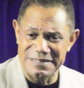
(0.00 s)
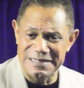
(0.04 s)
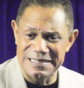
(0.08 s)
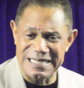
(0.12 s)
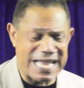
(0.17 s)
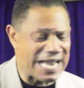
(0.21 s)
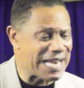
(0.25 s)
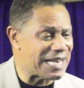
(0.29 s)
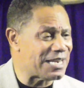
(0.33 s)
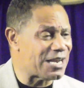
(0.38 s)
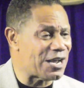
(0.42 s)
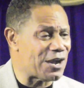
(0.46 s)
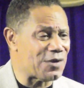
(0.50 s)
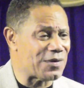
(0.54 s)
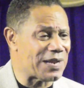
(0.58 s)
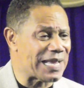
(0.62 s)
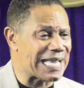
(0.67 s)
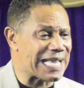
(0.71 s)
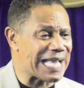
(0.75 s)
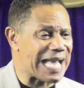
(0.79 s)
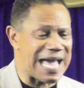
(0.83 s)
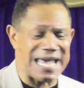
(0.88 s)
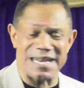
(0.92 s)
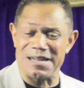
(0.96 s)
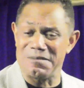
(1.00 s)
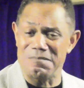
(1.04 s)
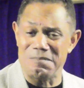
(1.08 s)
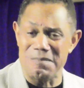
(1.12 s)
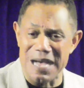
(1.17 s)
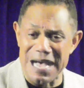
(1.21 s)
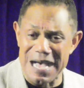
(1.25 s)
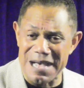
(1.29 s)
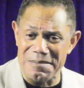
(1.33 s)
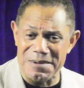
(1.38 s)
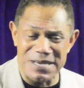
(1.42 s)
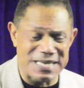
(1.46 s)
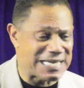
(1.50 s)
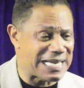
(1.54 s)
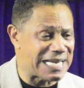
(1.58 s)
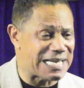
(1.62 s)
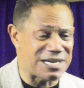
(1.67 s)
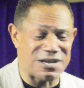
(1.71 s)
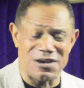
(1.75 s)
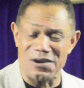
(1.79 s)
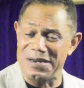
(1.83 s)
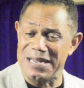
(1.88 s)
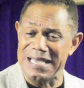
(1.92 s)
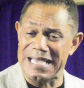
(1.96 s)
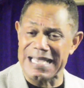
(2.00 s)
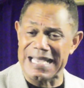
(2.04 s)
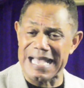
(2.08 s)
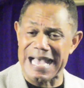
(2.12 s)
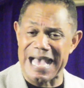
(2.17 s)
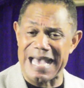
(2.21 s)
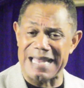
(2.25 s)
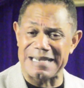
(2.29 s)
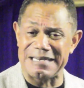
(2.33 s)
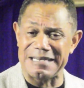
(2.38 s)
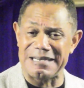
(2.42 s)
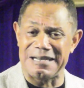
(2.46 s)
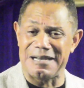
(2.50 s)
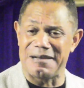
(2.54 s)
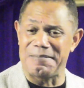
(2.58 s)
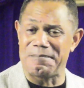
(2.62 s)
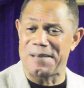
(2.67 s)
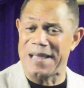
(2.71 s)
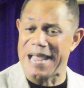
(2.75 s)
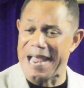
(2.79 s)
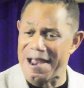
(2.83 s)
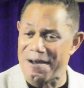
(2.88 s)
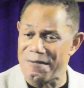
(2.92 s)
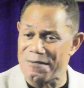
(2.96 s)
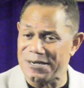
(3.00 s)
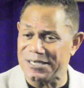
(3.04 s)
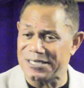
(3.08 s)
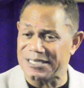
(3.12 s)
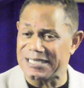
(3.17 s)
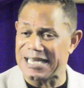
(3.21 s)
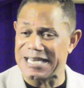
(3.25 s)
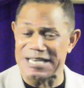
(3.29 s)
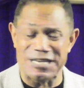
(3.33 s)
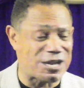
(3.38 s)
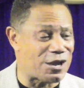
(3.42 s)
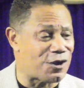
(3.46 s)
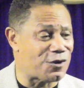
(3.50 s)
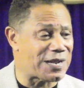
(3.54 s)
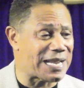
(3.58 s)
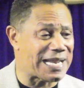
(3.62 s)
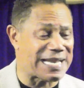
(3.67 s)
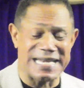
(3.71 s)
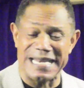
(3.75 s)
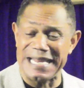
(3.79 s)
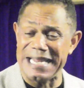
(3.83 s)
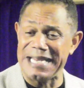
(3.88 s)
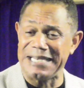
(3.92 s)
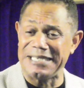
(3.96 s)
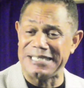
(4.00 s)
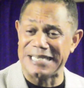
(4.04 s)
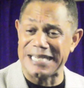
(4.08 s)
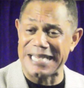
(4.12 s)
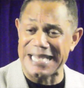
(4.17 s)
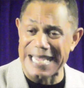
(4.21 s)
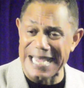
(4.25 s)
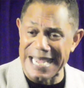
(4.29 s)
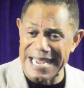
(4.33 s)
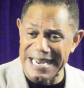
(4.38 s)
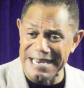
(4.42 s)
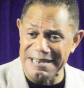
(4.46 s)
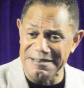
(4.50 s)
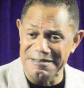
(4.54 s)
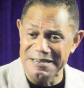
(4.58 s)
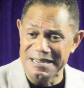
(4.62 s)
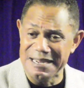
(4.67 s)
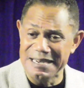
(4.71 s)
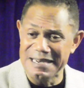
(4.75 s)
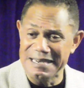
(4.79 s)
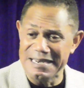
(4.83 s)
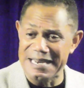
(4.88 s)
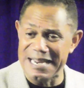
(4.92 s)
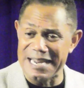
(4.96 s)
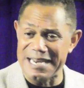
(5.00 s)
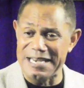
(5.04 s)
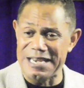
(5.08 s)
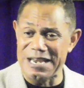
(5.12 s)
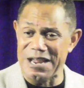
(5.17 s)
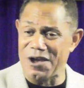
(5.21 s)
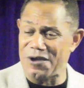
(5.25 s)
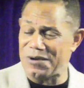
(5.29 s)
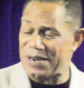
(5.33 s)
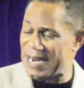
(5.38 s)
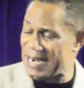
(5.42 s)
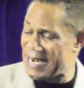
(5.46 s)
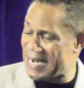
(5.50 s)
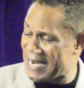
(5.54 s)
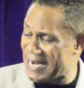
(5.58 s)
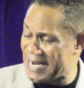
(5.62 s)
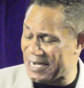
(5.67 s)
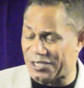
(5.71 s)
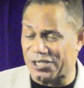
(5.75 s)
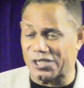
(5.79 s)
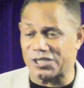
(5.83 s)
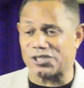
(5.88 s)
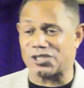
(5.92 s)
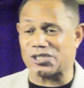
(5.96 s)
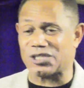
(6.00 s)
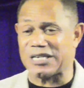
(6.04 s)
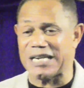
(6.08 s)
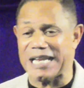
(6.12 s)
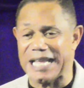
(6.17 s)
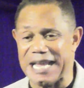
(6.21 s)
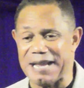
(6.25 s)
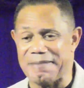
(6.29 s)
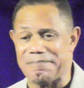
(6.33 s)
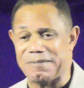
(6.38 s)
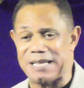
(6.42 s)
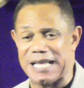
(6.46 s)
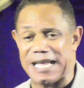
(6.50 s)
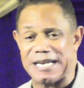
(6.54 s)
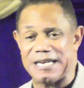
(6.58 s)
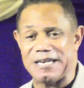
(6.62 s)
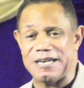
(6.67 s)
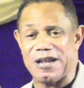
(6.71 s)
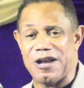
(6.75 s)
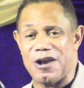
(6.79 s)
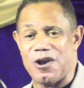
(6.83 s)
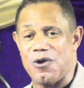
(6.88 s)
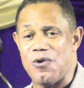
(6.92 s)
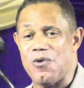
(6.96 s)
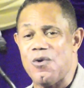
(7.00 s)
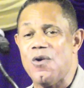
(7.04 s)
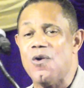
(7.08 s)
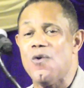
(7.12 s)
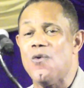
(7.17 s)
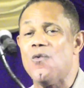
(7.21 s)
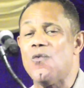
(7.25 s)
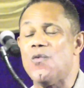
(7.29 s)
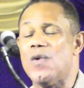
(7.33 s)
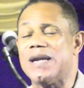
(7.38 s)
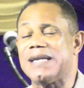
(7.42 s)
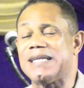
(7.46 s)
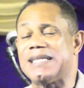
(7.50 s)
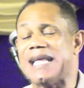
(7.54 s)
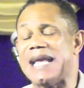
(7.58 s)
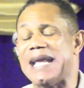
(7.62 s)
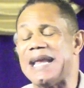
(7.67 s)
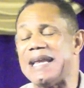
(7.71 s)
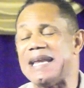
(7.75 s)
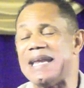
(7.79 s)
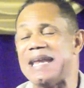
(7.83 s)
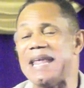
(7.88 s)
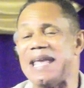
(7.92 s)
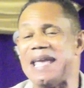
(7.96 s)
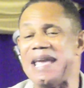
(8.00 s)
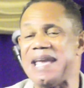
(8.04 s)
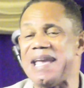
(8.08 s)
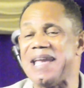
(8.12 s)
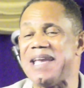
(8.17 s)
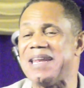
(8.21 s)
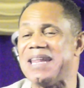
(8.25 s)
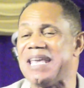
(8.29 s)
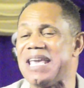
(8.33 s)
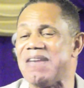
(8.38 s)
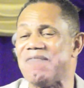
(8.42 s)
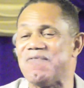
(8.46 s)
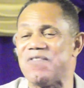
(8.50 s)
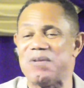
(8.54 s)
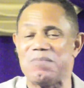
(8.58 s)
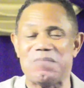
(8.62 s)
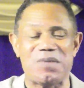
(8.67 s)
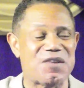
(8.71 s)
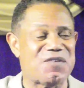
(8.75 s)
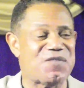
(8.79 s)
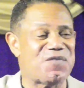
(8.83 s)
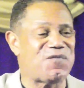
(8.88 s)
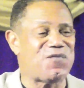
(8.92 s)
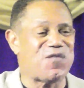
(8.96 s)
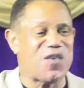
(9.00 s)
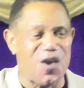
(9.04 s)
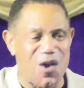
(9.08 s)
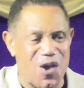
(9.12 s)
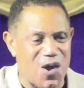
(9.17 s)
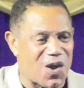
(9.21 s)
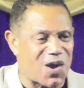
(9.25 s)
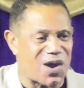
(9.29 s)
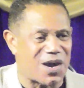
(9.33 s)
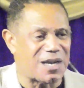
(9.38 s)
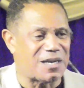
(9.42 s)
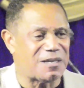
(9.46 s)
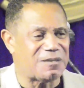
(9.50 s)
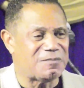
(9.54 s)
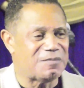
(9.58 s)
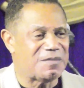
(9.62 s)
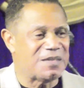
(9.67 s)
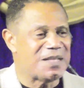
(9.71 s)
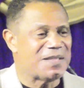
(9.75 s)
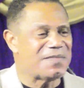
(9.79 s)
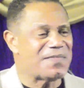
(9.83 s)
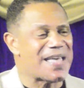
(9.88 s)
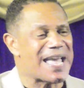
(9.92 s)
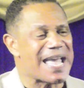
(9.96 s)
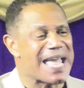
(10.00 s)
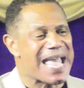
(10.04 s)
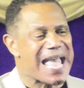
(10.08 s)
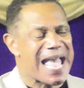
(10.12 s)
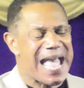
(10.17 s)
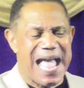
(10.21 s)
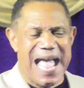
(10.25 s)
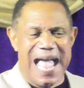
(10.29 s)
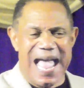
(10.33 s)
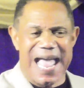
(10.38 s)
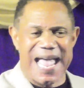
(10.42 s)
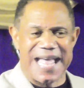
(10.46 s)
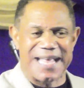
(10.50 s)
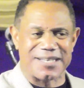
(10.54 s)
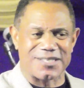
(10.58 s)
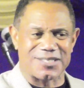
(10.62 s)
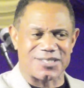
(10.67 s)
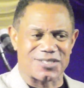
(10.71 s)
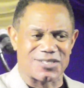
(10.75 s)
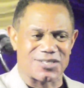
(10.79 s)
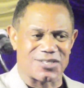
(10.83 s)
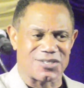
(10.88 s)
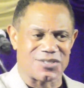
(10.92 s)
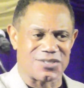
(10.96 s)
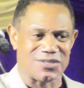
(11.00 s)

They know they got a mama. They know they got uh, parents that know they need to eat, that know they need to sleep, that know what they need even before they ask.